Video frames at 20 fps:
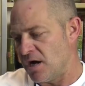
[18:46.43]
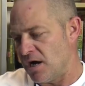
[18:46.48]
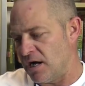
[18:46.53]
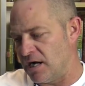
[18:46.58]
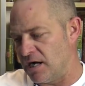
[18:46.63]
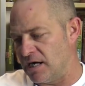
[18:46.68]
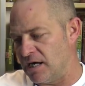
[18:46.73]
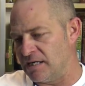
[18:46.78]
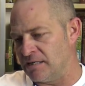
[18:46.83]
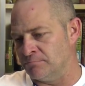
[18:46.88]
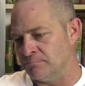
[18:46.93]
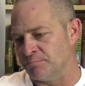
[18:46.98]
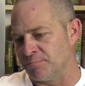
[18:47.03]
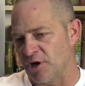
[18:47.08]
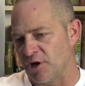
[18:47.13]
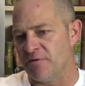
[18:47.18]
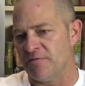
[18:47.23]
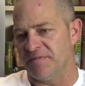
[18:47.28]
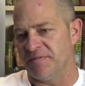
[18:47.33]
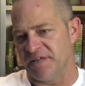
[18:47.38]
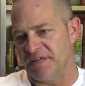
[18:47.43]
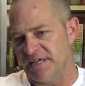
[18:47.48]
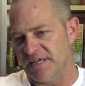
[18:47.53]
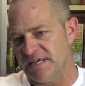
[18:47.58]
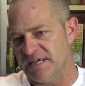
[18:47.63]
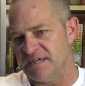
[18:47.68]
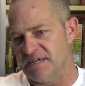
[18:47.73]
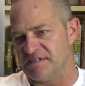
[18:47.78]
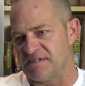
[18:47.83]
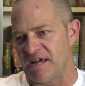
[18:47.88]
But over the
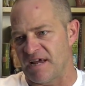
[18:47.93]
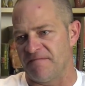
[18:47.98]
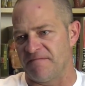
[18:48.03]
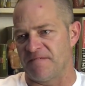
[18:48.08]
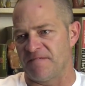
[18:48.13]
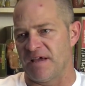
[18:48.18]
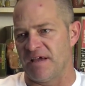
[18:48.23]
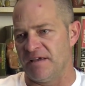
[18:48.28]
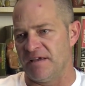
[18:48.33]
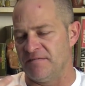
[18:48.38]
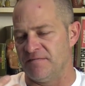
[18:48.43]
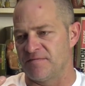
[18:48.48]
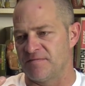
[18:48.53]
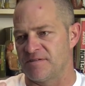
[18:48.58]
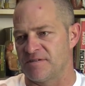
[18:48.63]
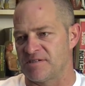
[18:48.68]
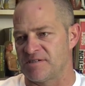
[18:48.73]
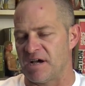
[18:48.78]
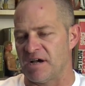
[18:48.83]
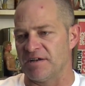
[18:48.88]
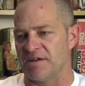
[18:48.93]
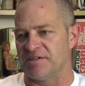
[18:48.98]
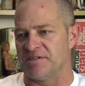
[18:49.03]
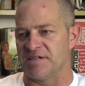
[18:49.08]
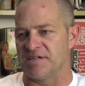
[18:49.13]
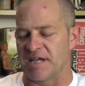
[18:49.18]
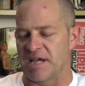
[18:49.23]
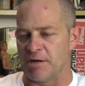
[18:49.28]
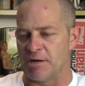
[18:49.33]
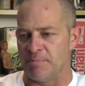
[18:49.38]
years, as they've started
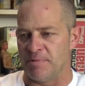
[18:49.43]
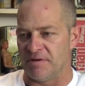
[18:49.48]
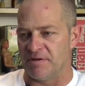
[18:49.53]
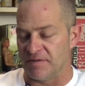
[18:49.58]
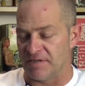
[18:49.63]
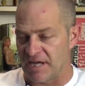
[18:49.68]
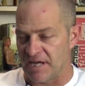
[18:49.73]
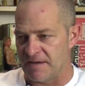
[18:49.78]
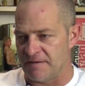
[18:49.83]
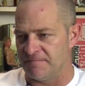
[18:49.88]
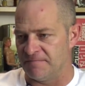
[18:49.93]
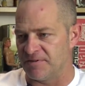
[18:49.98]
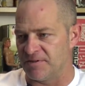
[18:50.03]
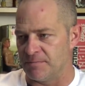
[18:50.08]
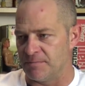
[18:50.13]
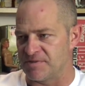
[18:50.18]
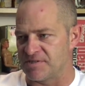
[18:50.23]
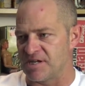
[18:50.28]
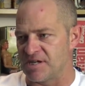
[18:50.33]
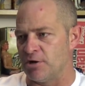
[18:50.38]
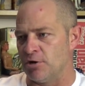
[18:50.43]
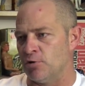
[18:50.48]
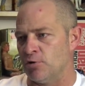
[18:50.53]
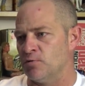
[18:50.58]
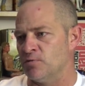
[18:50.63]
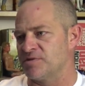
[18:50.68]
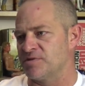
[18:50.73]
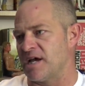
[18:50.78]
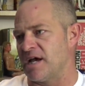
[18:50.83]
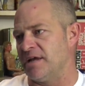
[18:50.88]
to get a bit of a name for
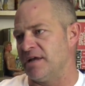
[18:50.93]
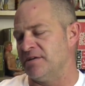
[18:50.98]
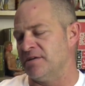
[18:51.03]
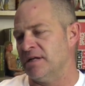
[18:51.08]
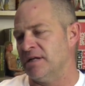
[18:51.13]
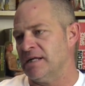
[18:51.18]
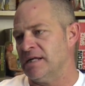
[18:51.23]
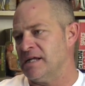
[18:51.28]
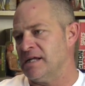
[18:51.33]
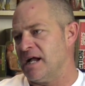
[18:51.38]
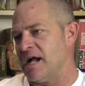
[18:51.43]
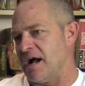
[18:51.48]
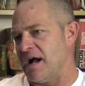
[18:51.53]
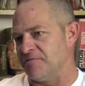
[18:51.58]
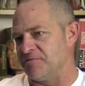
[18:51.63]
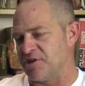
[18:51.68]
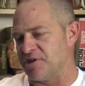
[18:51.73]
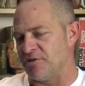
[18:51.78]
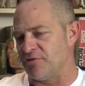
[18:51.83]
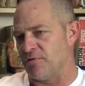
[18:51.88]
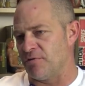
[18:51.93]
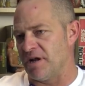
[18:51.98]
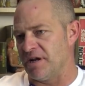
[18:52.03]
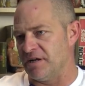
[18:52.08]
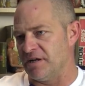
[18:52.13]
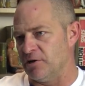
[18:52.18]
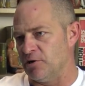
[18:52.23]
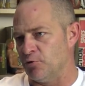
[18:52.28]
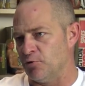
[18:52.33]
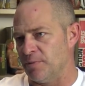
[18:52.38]
themselves and have
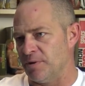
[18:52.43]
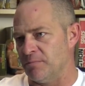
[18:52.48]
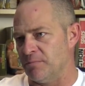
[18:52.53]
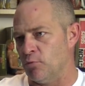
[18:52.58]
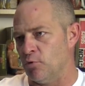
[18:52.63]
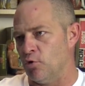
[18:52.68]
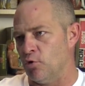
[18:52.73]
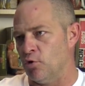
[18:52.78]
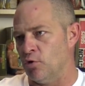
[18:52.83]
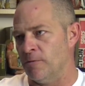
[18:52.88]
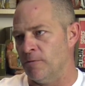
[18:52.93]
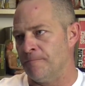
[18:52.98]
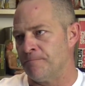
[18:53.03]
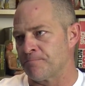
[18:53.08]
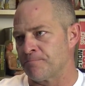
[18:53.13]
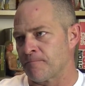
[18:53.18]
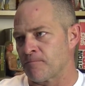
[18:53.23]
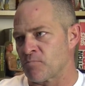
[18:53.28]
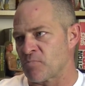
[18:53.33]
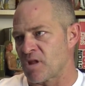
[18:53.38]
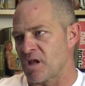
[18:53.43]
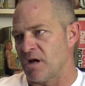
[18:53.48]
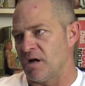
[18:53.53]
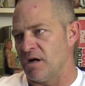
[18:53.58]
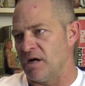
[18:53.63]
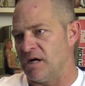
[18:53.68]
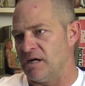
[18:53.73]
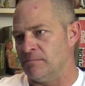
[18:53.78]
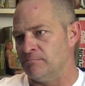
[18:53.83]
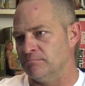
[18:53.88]
generated a little bit more
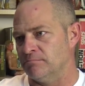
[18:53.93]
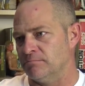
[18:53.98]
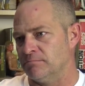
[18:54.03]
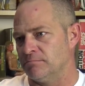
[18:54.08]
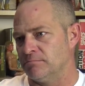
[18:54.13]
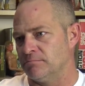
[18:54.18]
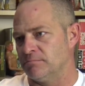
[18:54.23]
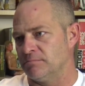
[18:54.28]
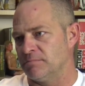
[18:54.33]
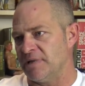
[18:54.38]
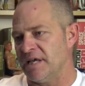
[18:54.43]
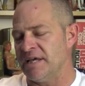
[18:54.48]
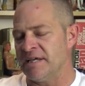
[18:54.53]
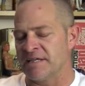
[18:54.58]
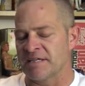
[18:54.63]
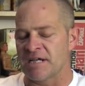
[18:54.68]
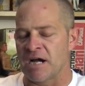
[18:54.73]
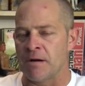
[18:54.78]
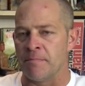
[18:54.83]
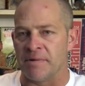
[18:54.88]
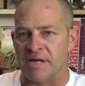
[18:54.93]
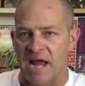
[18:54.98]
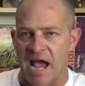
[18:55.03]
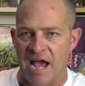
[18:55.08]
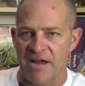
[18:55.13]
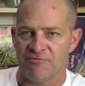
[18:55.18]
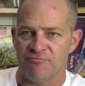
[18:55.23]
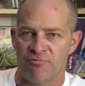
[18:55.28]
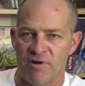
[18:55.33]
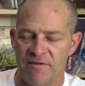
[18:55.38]
income and
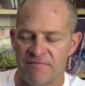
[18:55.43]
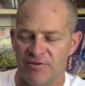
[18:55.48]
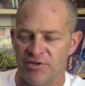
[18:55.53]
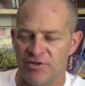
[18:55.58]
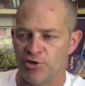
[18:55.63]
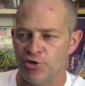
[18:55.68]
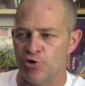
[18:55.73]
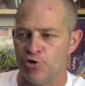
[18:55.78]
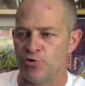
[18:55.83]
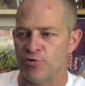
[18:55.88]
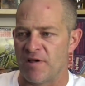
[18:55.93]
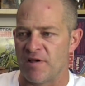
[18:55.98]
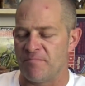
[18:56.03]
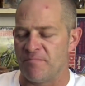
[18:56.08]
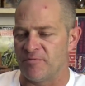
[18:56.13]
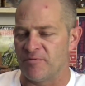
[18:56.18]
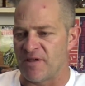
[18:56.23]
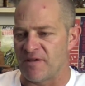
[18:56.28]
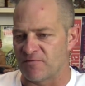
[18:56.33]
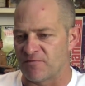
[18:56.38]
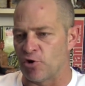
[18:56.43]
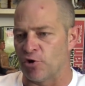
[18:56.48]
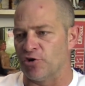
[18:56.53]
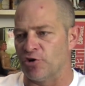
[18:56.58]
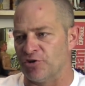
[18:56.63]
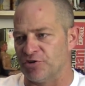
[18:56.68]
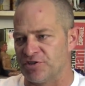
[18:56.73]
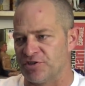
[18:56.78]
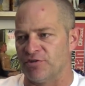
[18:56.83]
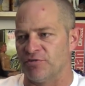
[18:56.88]
ad revenue, they've gotten
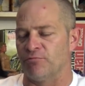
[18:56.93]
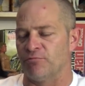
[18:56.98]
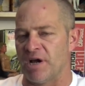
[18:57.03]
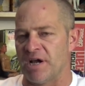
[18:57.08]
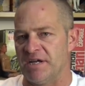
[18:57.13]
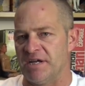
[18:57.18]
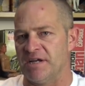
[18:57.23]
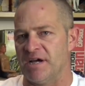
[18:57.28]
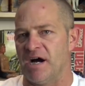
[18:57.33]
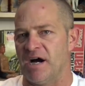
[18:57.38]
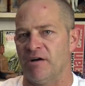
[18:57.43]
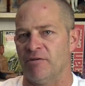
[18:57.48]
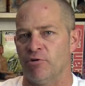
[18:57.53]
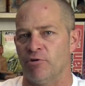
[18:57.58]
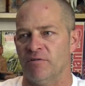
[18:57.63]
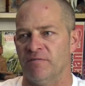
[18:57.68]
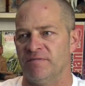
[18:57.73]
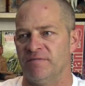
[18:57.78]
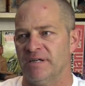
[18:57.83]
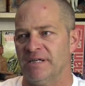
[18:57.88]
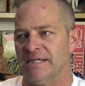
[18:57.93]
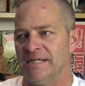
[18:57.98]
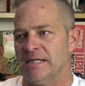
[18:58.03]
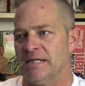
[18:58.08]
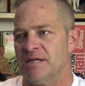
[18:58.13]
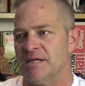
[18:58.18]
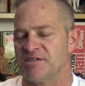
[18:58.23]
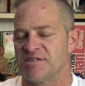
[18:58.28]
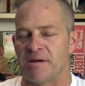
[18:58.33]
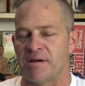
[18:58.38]
onto the radar of
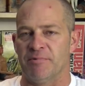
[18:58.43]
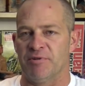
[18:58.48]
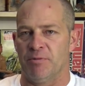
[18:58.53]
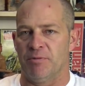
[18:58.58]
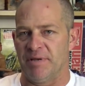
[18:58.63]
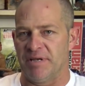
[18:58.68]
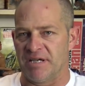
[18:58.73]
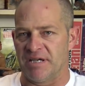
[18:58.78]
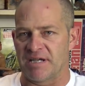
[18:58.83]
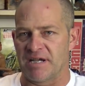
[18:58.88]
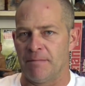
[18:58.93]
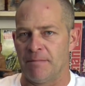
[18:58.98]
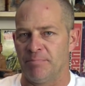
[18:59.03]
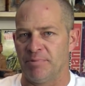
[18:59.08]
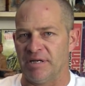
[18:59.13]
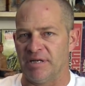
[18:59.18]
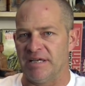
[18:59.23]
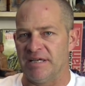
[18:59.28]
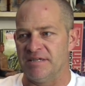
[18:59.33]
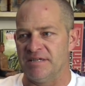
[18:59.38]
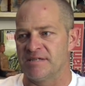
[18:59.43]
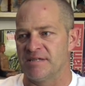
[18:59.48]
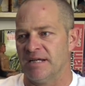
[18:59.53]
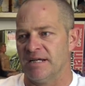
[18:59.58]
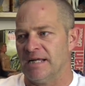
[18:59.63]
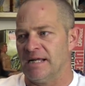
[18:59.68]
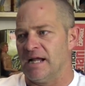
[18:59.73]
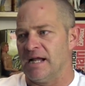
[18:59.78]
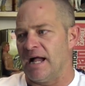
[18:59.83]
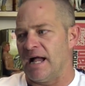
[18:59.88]
some of the bigger companies
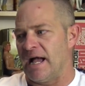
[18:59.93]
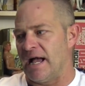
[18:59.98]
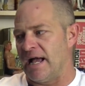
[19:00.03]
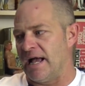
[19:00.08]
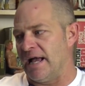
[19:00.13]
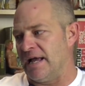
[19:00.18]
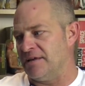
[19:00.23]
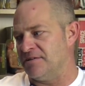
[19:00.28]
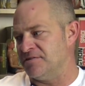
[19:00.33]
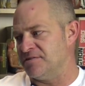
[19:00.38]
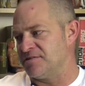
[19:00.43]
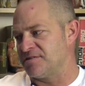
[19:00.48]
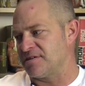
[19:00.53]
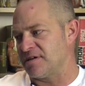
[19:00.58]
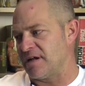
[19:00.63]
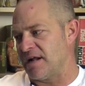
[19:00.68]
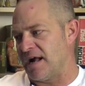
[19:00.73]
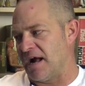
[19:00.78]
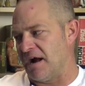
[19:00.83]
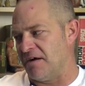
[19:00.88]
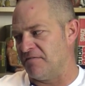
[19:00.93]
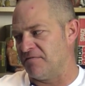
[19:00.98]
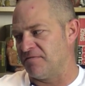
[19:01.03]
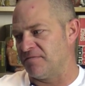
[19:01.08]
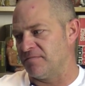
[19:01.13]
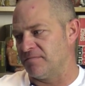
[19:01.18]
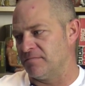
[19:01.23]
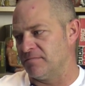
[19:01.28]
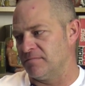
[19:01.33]
and have